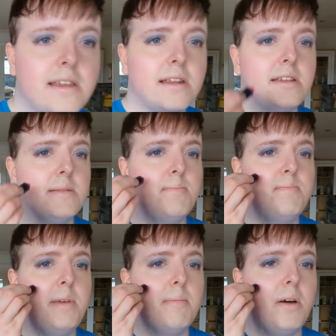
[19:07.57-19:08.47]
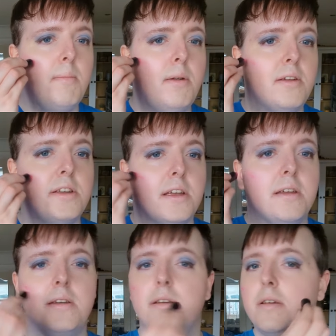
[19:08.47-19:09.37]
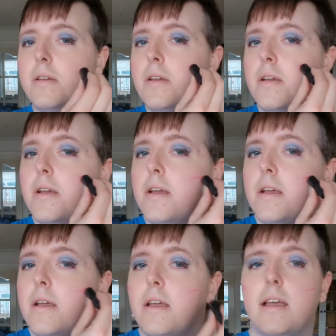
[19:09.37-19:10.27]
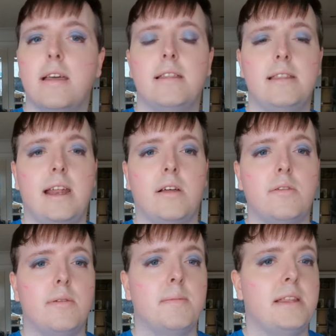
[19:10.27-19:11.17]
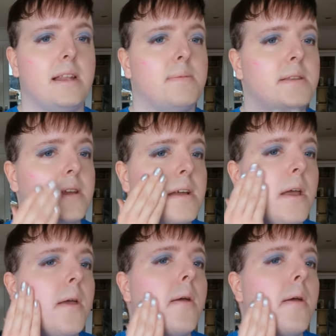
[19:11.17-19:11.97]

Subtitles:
think I need a bit more blusher, then I'll go in with the lipstick.